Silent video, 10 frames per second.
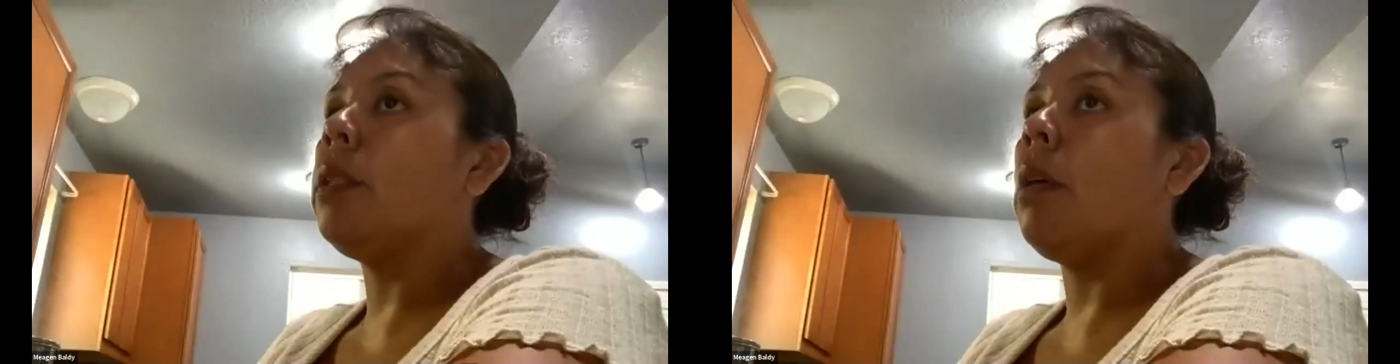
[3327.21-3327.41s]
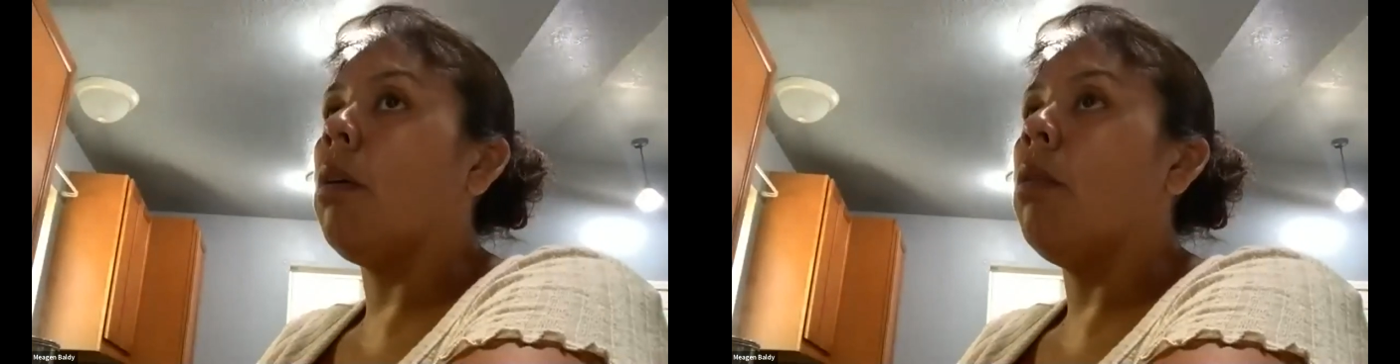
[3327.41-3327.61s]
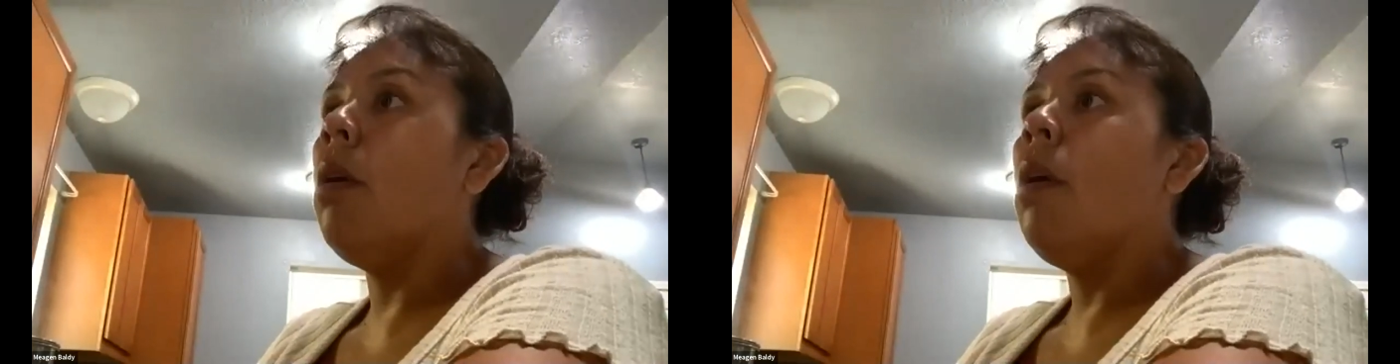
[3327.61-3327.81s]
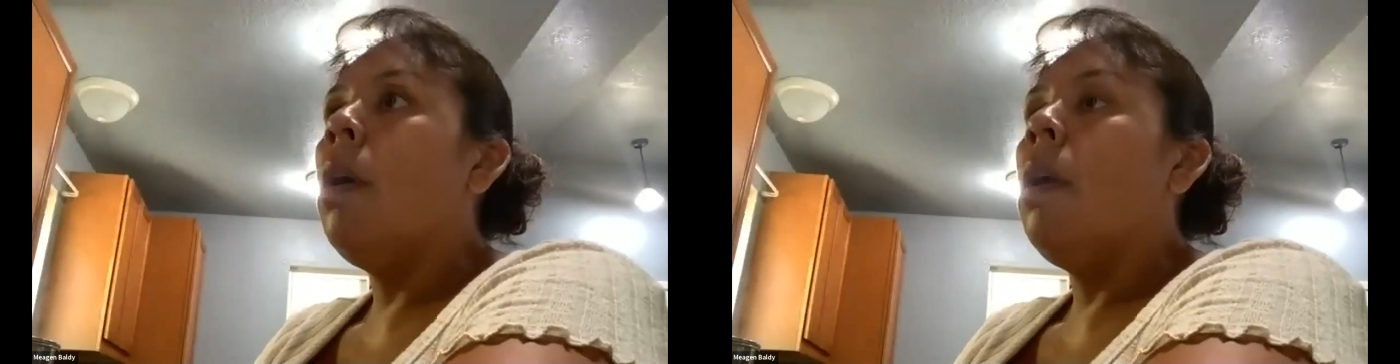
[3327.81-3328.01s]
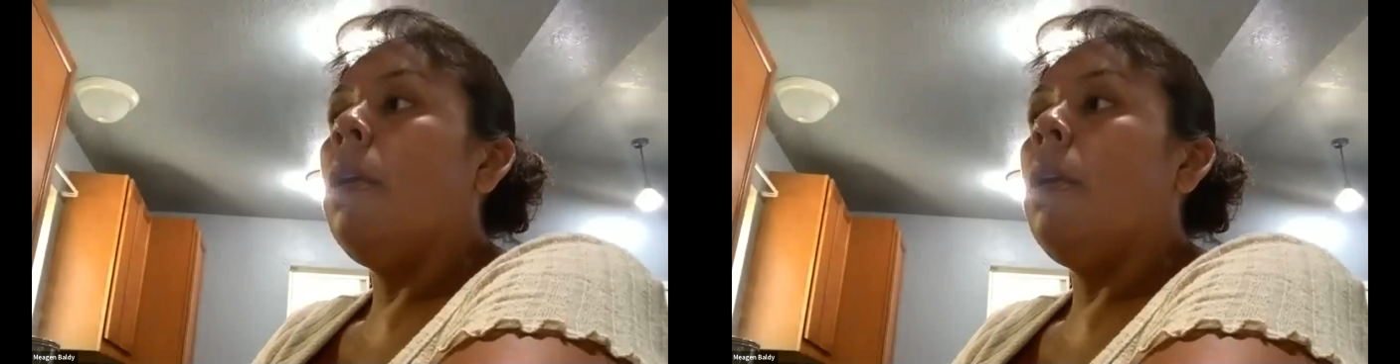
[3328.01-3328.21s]
So,
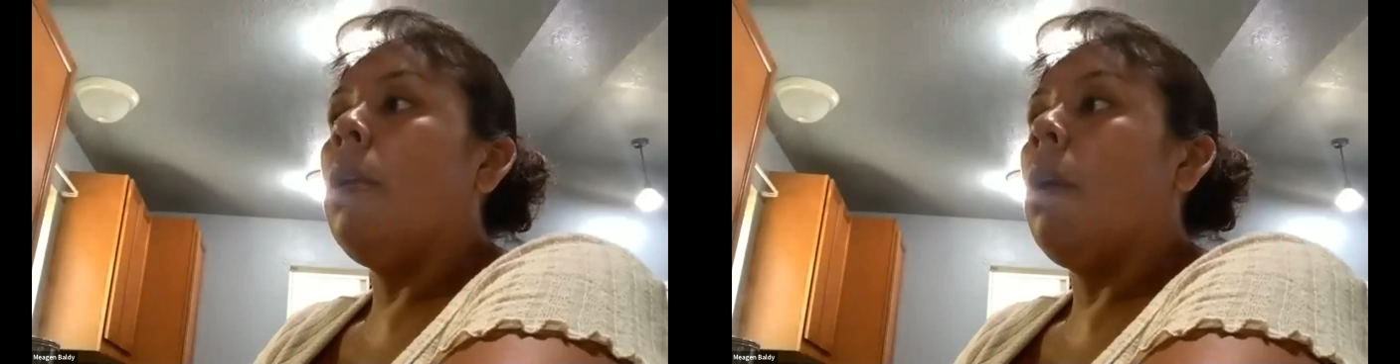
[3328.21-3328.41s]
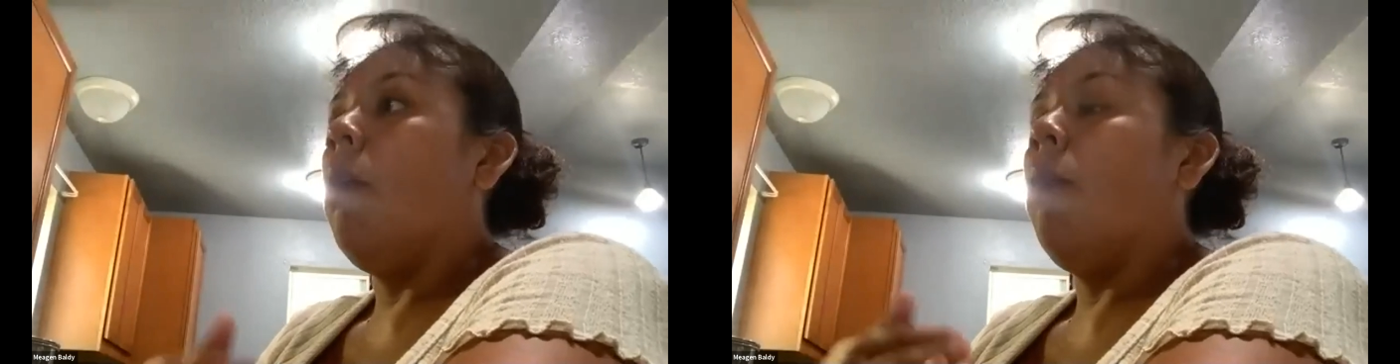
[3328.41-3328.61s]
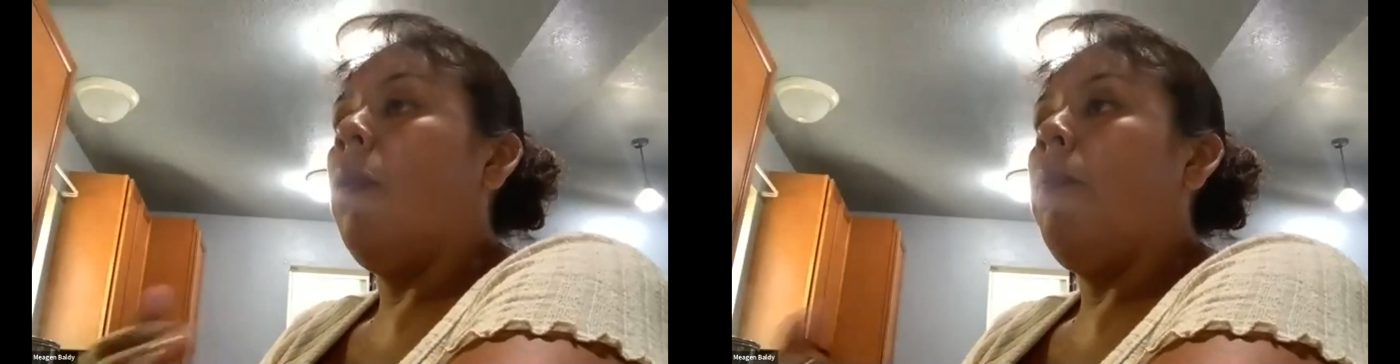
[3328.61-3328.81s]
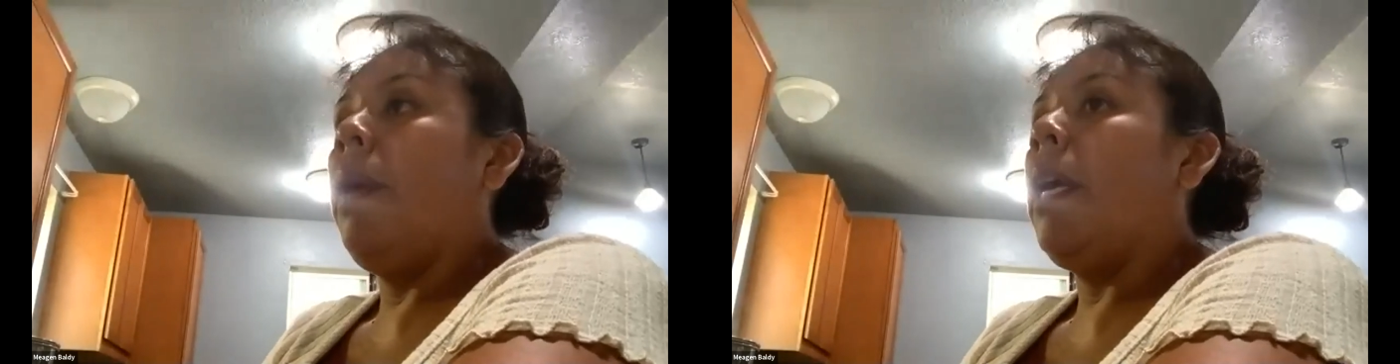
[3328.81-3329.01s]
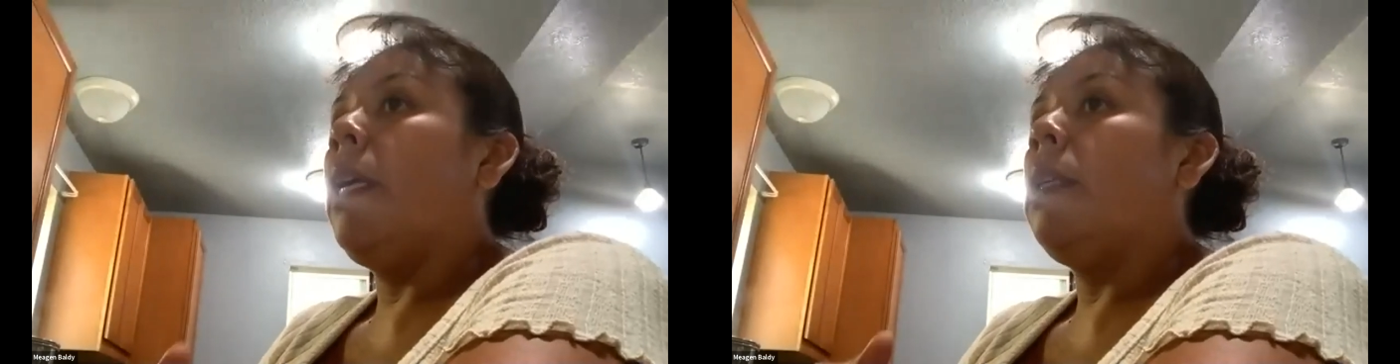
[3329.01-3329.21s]
you know, the
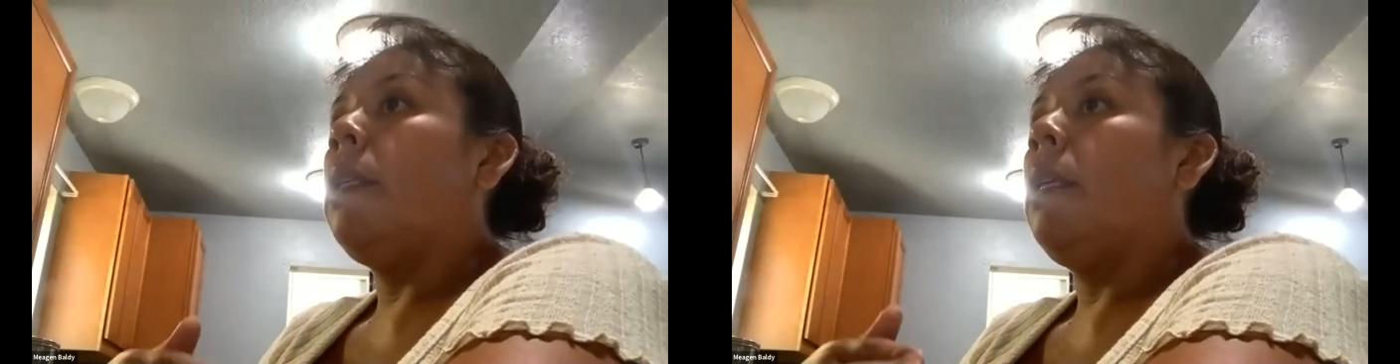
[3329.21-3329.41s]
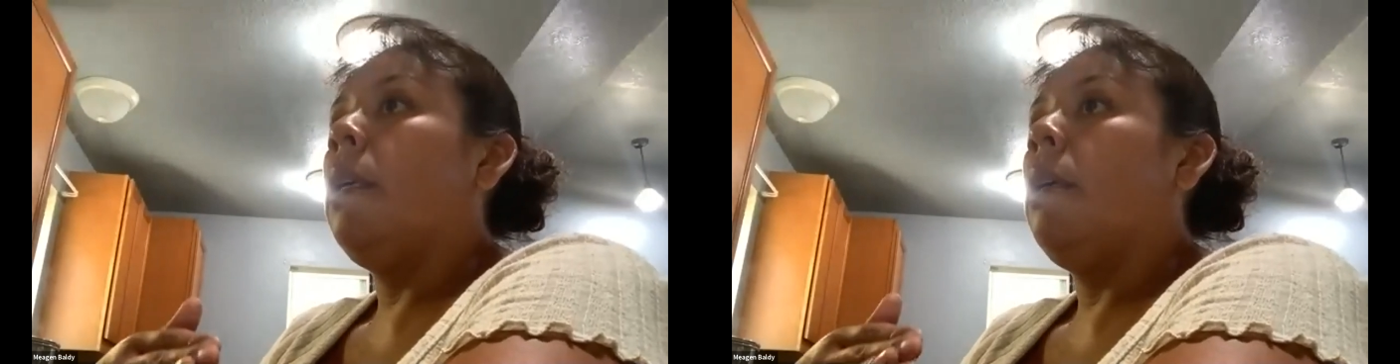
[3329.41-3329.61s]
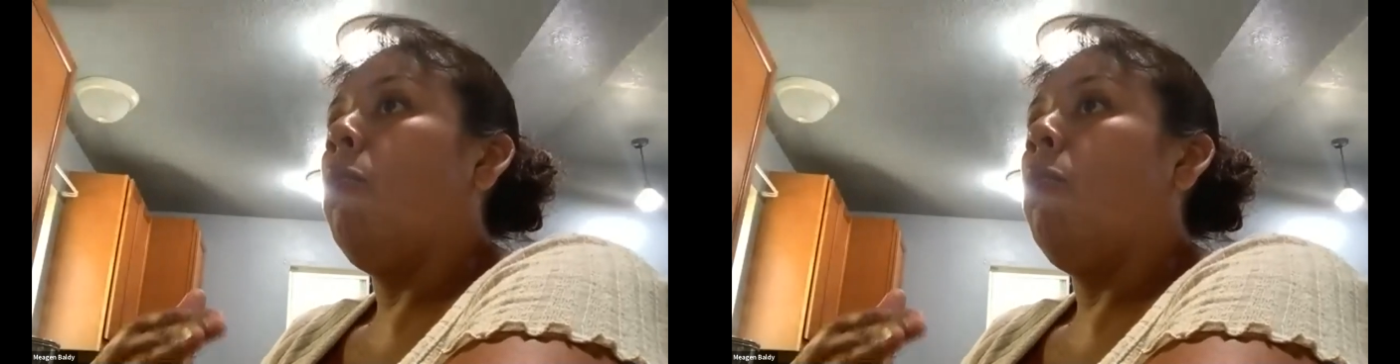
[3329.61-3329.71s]
biggest